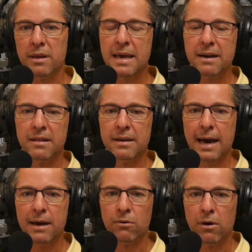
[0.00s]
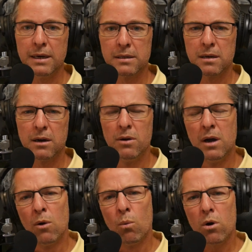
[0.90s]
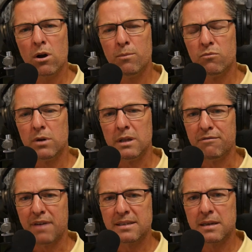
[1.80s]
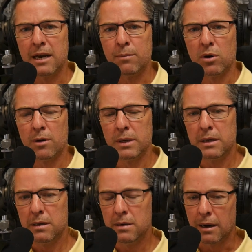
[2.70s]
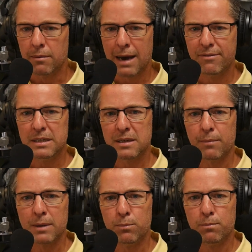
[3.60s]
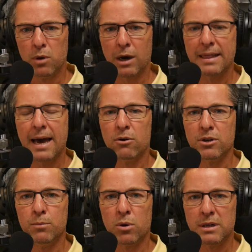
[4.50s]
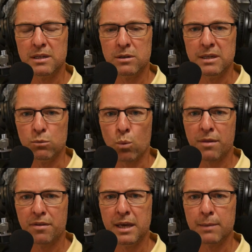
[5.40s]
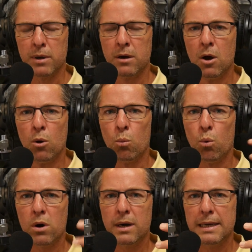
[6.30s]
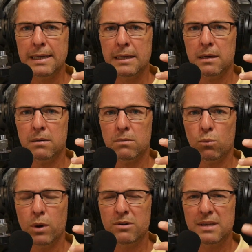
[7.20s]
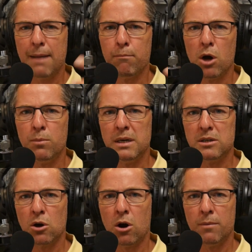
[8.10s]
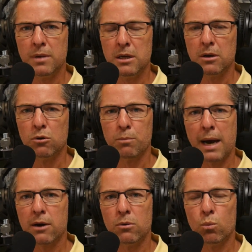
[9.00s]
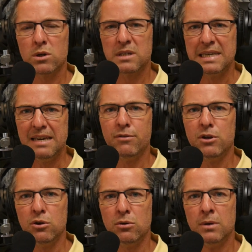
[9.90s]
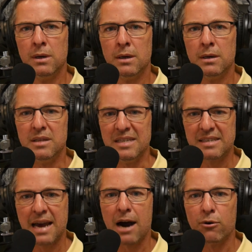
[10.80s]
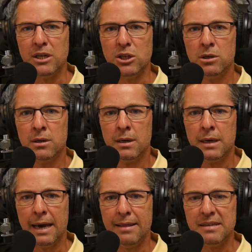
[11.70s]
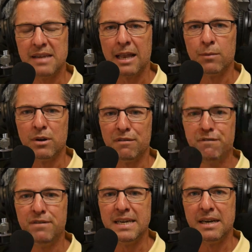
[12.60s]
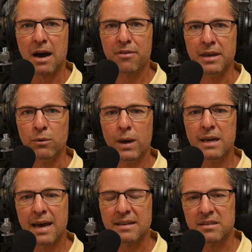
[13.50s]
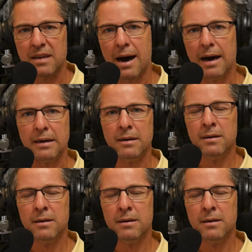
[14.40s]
at the end of the day, right? So what I'm really fascinated by, I mean, you know, having something like that on your body is one thing, but where is that moment in time that you can look back on? What's given you this courage and this element of fear nothing? Where did that start?